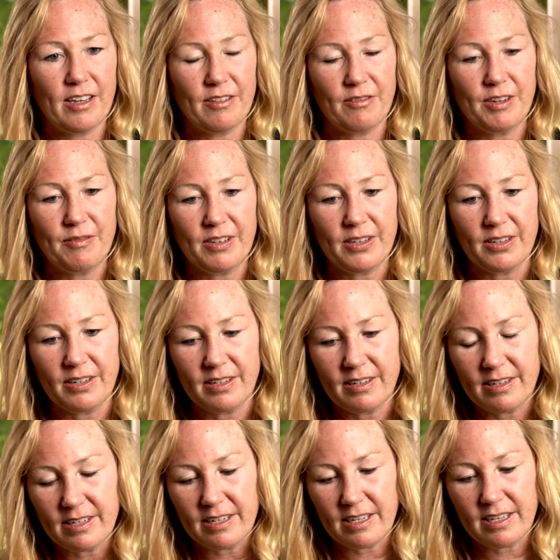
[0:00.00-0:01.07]
revealed
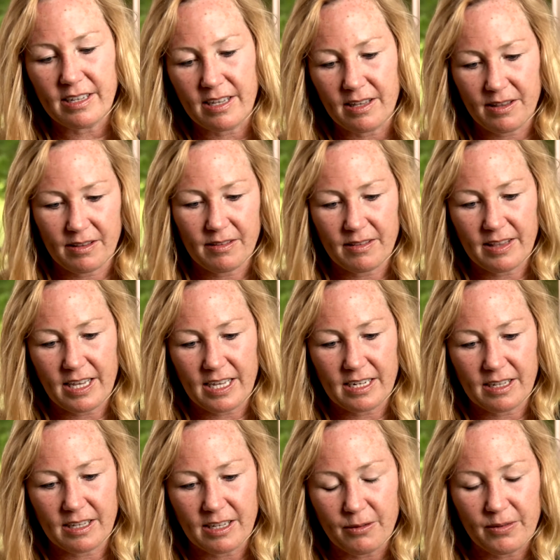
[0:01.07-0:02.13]
that
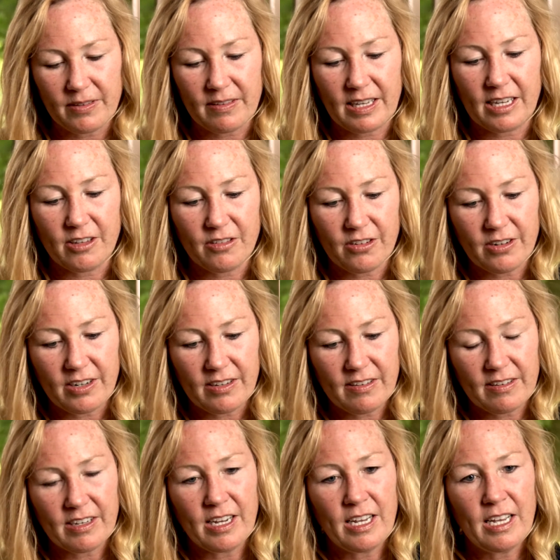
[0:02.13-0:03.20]
it was cancerous.